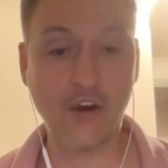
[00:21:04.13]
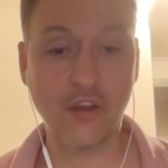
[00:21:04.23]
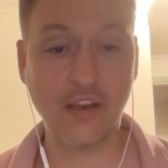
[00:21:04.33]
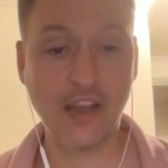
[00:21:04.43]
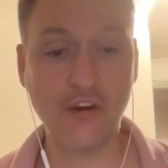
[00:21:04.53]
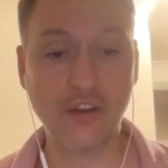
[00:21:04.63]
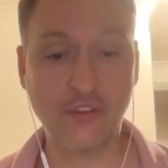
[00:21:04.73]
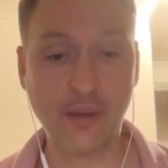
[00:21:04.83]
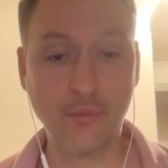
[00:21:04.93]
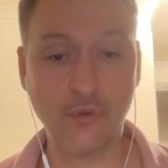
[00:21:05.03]
in our
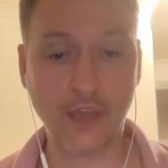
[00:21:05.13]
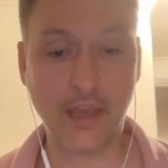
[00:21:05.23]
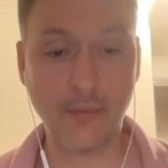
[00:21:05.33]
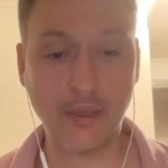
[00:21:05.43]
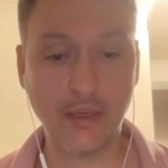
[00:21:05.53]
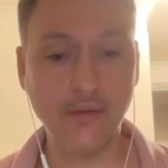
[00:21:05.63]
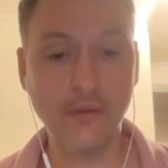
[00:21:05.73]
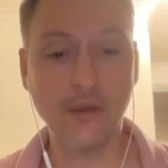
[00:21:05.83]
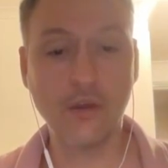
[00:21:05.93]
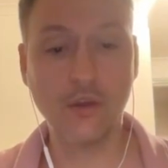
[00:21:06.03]
example game here,
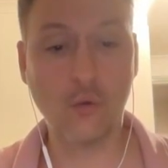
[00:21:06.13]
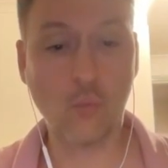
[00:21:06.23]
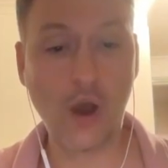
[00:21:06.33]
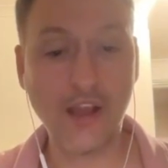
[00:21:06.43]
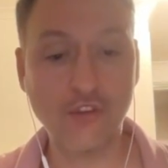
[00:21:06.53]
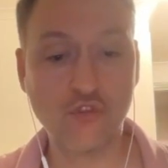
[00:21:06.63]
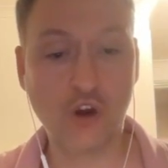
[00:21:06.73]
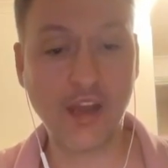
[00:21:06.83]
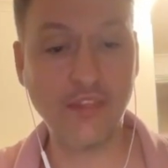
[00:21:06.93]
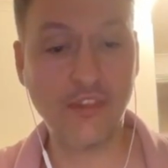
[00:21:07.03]
white
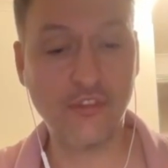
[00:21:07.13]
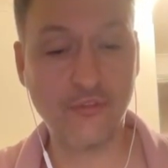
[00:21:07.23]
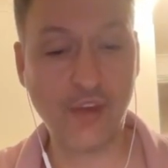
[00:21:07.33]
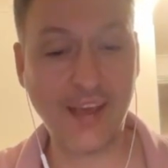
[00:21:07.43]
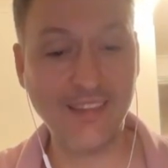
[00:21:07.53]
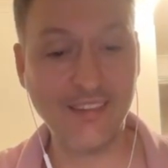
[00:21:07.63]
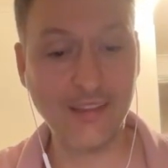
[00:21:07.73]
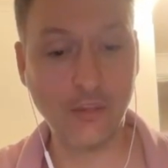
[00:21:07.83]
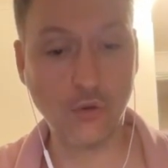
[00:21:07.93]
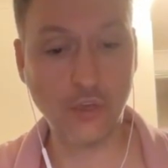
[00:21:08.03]
tried this fancy
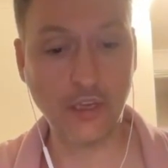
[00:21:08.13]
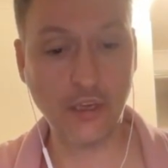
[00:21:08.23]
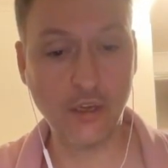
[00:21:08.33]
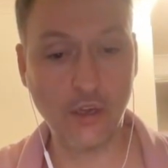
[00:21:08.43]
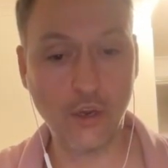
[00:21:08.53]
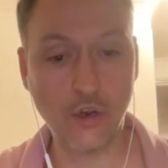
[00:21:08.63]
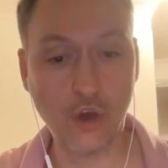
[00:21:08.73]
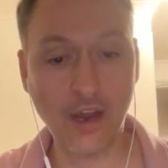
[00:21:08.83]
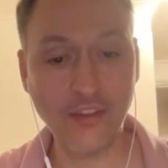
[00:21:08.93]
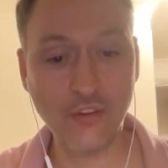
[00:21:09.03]
looking
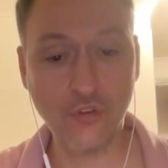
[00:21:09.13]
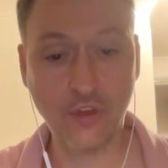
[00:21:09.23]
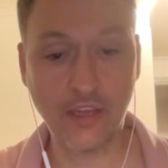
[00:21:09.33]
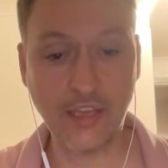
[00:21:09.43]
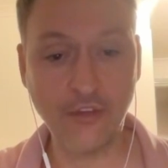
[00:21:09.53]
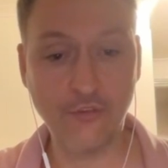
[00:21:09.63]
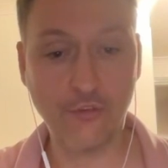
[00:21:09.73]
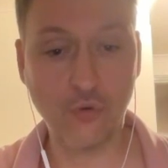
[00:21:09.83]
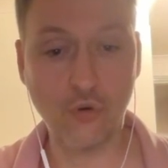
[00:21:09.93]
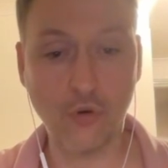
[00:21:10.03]
knight to
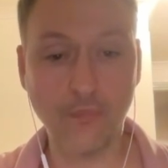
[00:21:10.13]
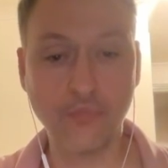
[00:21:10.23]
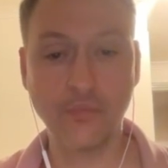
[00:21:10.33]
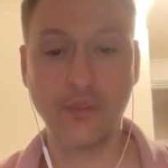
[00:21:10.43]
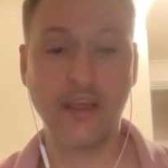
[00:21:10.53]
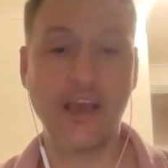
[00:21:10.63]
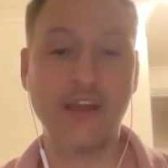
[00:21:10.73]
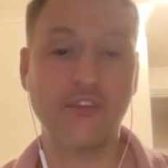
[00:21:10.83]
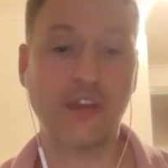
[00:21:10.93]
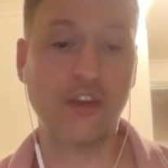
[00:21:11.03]
e4. He
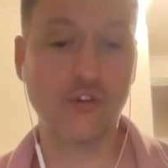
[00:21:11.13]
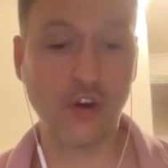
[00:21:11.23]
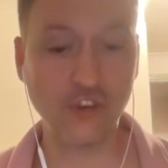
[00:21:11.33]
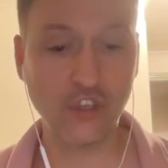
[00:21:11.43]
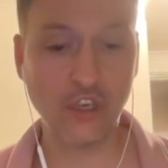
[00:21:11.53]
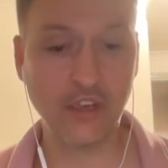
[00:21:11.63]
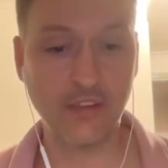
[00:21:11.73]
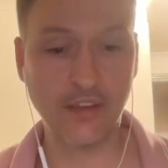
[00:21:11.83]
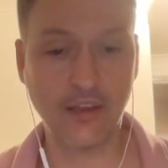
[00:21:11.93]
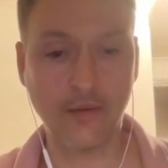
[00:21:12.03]
has a crushing
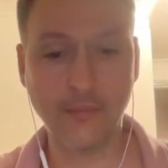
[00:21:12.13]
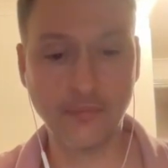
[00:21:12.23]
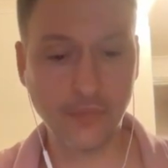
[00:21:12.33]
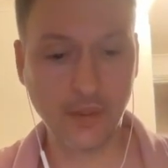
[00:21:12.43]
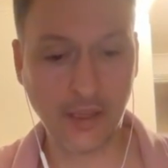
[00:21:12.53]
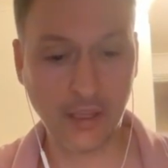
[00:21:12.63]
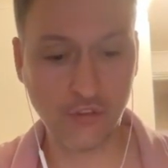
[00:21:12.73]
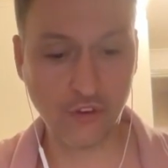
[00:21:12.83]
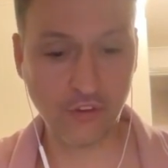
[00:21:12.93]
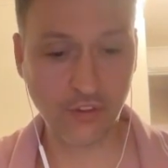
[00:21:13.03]
idea. He has
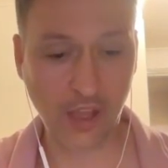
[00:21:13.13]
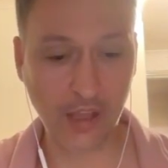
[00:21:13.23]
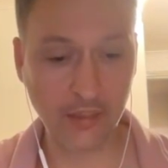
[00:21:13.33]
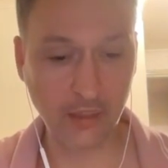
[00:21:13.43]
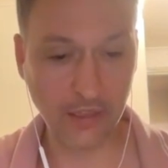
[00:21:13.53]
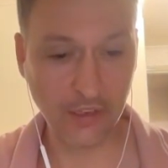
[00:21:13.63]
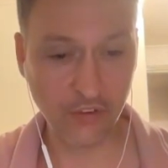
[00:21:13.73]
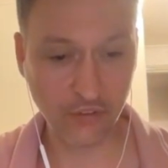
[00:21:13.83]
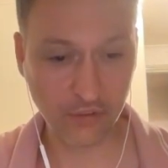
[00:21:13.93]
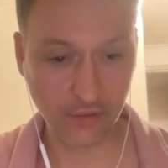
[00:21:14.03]
just
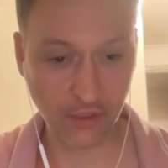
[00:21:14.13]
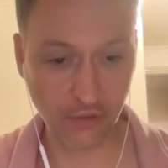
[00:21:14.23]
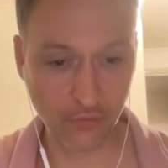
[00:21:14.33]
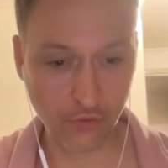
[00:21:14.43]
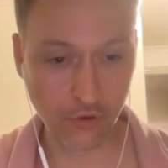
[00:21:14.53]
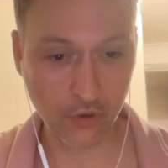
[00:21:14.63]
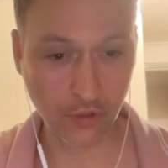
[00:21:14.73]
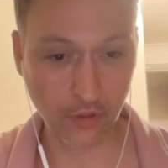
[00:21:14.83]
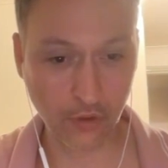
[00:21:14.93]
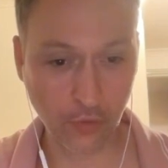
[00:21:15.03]
unleashed his rook on
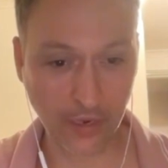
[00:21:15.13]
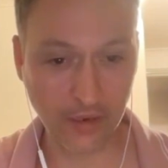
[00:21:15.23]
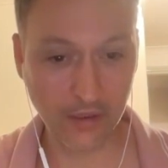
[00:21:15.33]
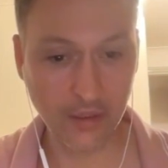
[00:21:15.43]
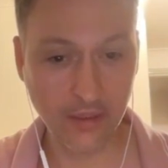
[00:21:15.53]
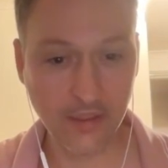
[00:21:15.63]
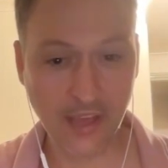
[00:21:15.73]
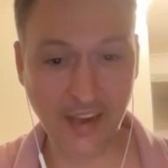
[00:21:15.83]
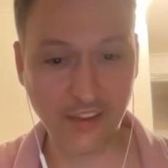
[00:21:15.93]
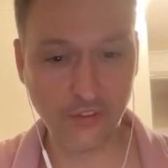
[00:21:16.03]
the queen,
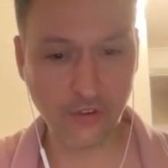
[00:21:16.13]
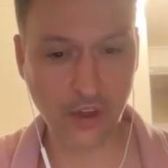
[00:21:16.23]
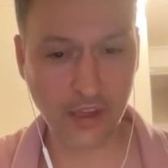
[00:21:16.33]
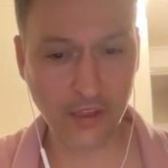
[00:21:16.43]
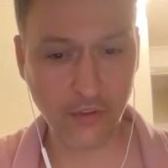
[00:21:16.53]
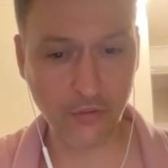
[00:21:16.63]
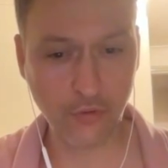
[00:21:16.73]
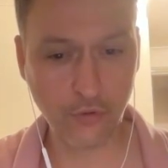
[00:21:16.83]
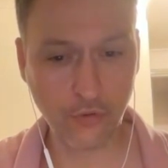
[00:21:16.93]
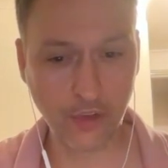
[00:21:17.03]
and his knight is
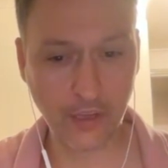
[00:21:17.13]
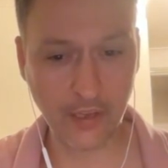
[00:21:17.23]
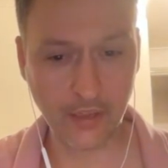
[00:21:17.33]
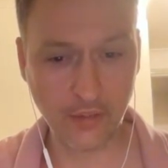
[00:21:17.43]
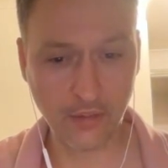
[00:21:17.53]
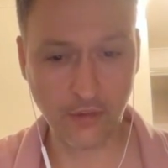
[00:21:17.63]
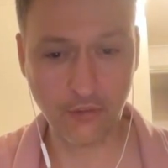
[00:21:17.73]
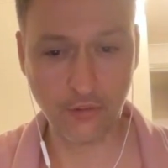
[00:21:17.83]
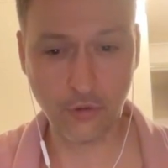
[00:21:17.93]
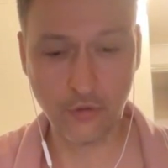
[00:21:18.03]
also hitting this
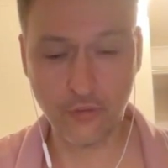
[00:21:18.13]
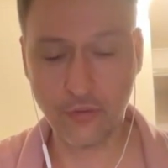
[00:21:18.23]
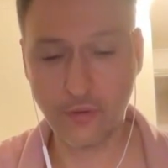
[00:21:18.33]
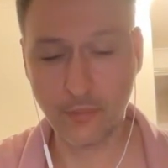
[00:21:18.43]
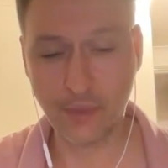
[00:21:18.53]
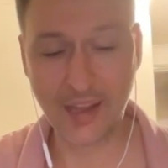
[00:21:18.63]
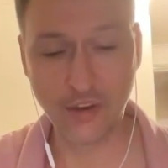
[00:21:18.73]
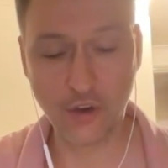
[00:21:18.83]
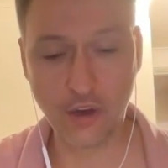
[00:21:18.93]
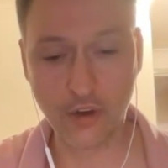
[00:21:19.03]
loose black
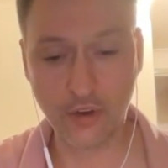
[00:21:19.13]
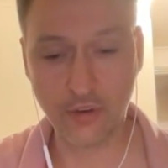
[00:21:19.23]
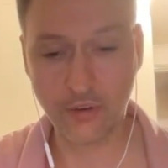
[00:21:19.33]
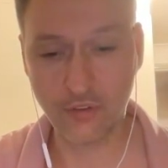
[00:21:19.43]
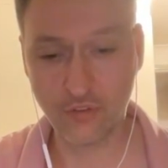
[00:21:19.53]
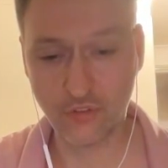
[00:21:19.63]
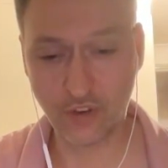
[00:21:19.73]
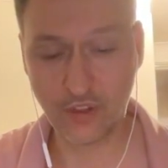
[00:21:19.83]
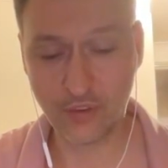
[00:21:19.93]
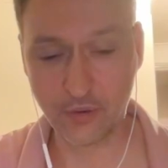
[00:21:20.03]
knight on
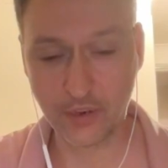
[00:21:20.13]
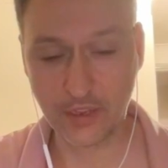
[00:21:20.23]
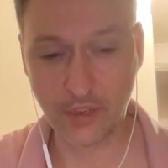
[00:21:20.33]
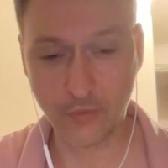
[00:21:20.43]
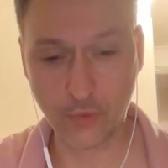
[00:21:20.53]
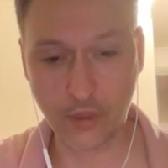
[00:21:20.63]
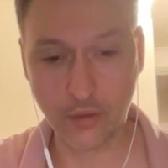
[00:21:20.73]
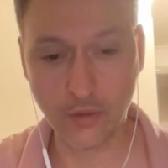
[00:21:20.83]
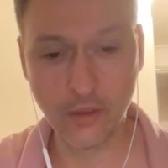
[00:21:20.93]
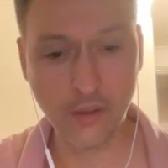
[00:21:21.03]
g3 as well.
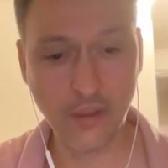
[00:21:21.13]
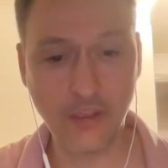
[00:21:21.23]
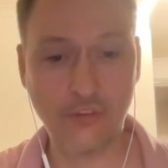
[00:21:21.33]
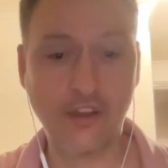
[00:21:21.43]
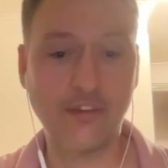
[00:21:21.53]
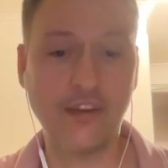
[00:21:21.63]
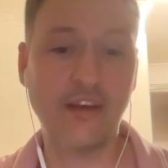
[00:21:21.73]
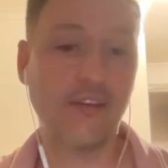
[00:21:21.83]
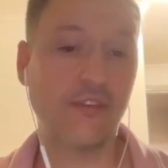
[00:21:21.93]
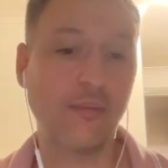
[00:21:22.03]
His idea
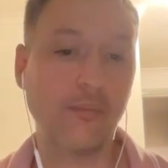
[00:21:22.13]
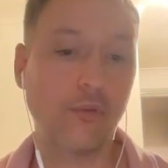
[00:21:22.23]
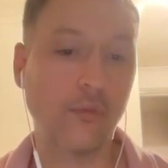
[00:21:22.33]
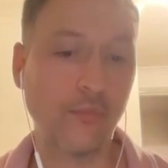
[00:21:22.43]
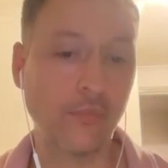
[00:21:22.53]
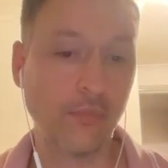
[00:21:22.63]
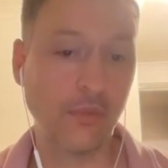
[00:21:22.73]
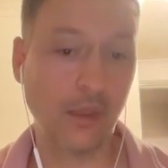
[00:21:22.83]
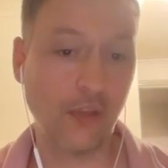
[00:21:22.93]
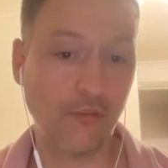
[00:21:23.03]
is simple.
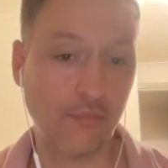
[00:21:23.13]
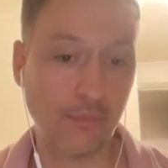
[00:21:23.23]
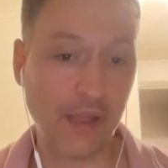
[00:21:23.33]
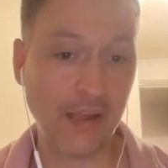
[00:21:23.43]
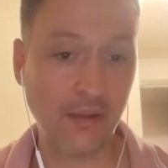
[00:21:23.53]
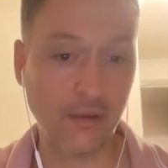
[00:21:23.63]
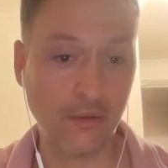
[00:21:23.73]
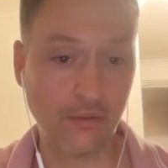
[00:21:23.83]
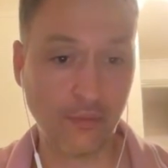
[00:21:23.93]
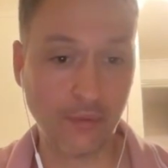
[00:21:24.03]
If black
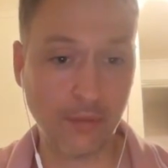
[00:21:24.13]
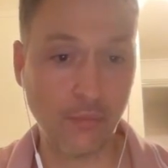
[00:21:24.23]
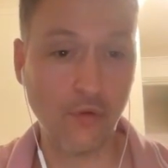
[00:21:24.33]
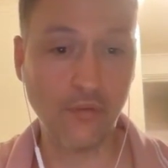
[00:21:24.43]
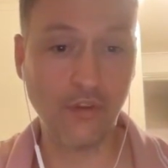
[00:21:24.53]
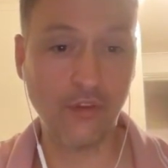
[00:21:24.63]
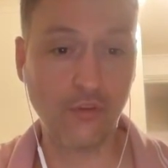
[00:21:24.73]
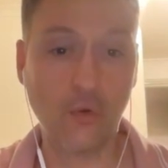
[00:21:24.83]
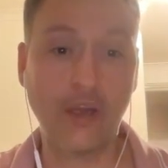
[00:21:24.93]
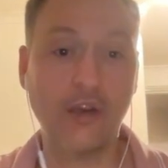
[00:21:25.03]
simply moves his
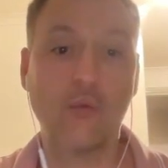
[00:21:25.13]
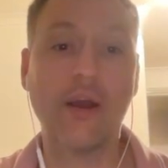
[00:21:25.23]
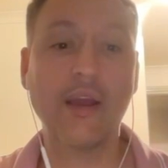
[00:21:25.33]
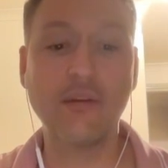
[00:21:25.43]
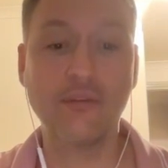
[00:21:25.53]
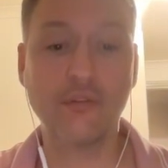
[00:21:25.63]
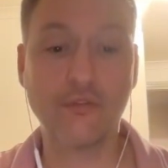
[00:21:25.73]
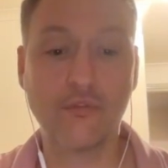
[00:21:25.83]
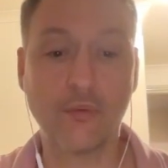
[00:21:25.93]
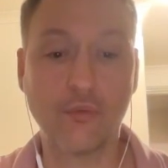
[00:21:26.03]
queen away
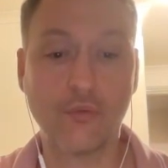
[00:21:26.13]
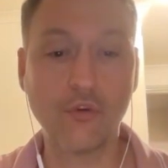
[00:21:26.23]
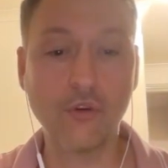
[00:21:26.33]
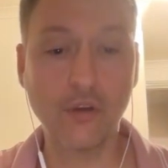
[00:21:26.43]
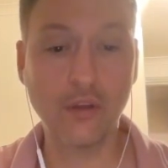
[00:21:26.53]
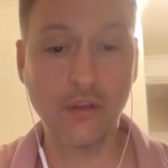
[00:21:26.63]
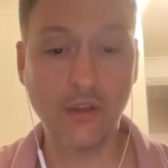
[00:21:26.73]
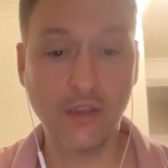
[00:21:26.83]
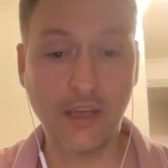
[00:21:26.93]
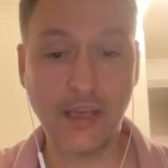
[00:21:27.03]
from the rook,
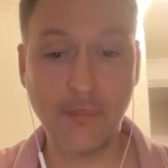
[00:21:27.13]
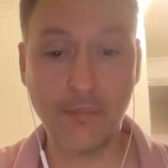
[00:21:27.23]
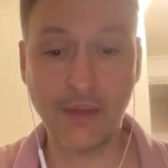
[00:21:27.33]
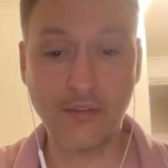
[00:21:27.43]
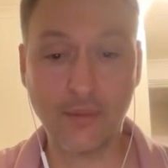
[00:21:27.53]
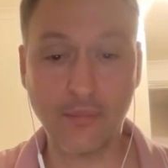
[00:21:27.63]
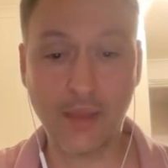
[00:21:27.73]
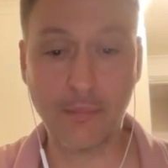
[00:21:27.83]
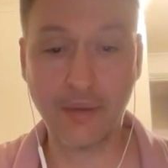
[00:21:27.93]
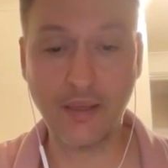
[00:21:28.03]
he picks up
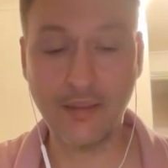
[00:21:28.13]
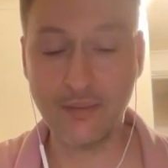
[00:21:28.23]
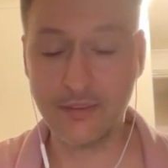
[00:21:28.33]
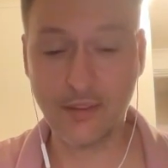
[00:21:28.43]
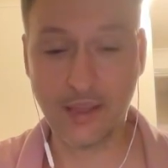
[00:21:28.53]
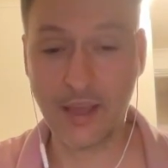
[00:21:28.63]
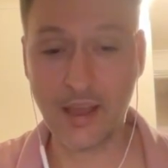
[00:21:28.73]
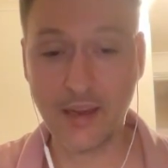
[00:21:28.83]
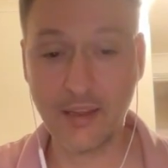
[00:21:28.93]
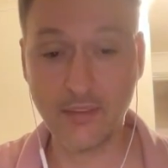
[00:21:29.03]
that piece
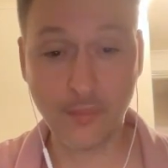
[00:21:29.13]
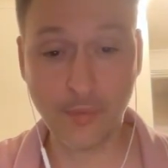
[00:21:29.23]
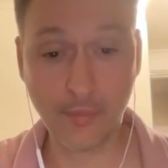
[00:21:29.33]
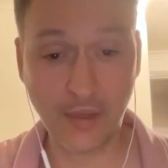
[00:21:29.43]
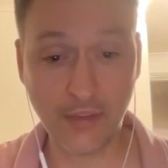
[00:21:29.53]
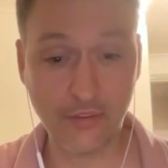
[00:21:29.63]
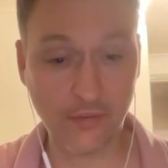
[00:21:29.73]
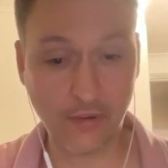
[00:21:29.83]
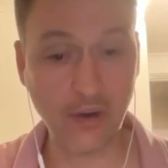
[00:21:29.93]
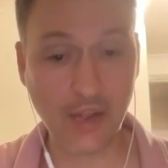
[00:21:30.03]
and he's up a piece,
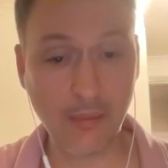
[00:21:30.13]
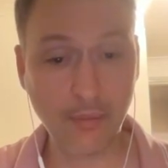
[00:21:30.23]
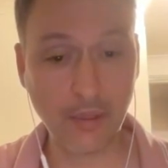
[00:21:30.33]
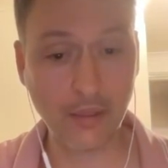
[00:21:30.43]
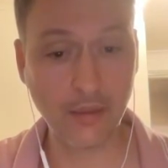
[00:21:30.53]
very happy.